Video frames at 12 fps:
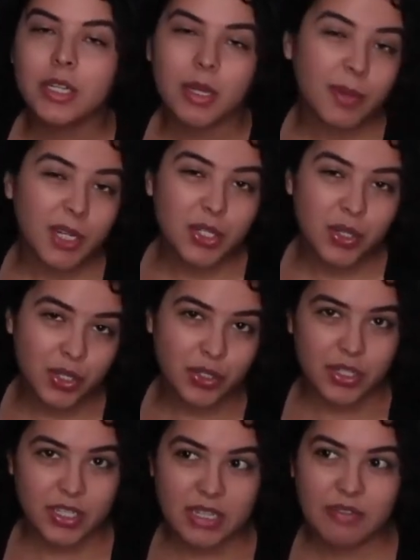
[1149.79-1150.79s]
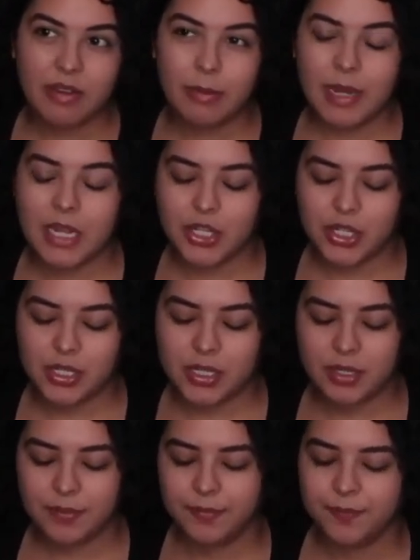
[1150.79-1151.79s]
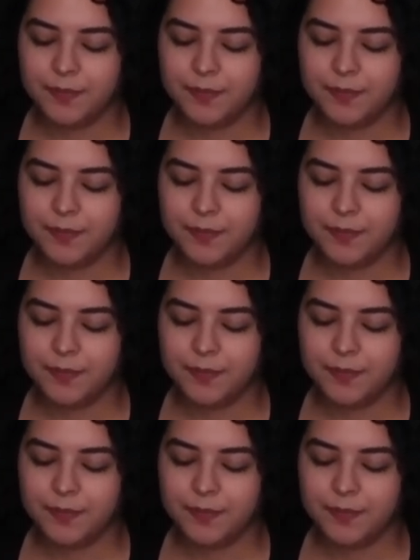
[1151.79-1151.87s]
about 270 pages